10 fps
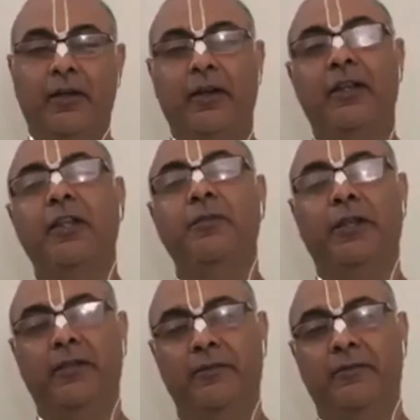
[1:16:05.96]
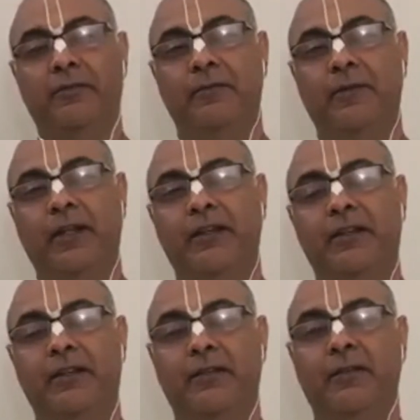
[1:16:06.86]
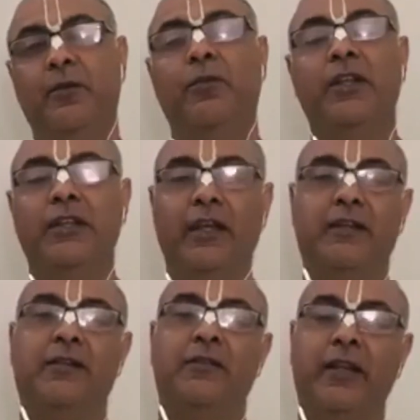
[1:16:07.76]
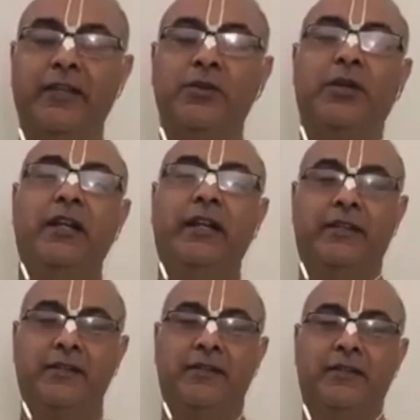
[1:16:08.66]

honeybee, right, the one that likes to collect,